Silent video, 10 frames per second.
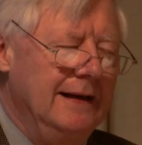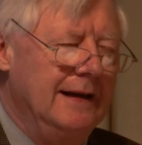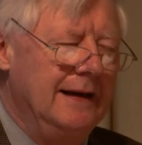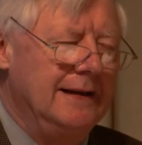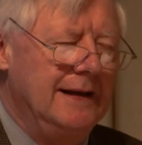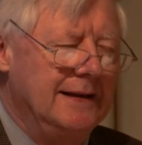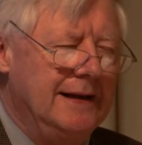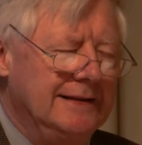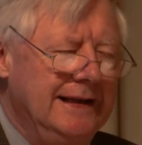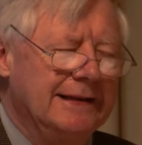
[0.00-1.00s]

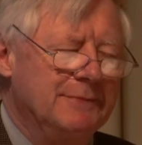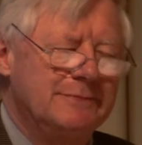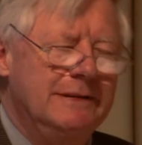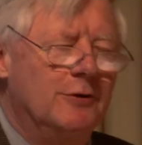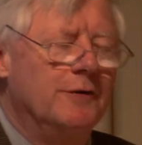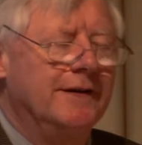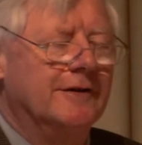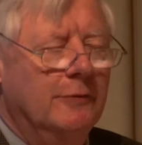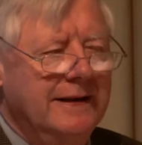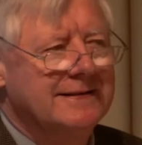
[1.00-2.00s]
I think it must be more than a
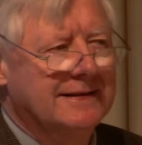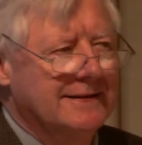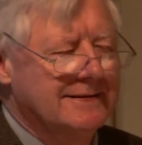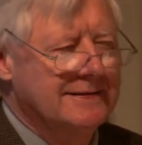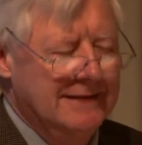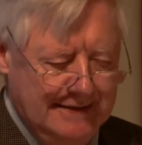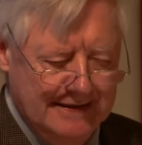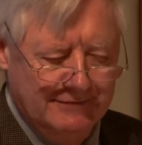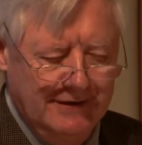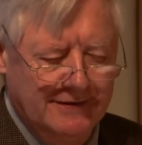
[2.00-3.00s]
coincidence that
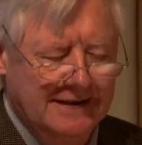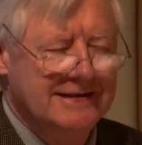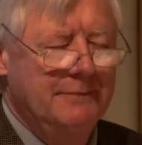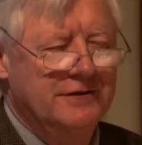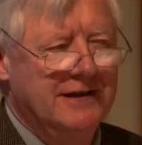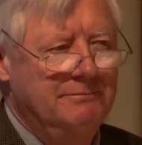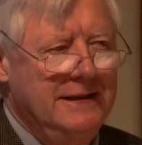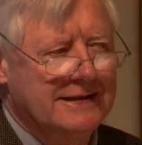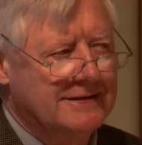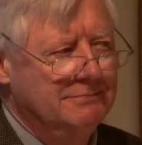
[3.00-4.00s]
this rather exceptional
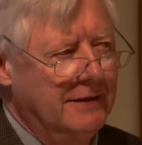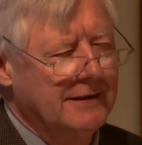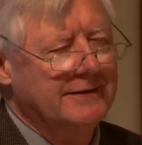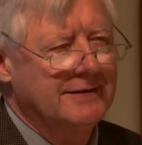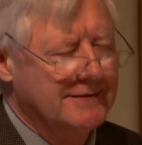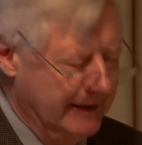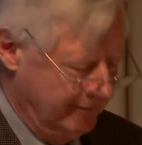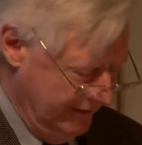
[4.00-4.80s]
piece, modeled on Central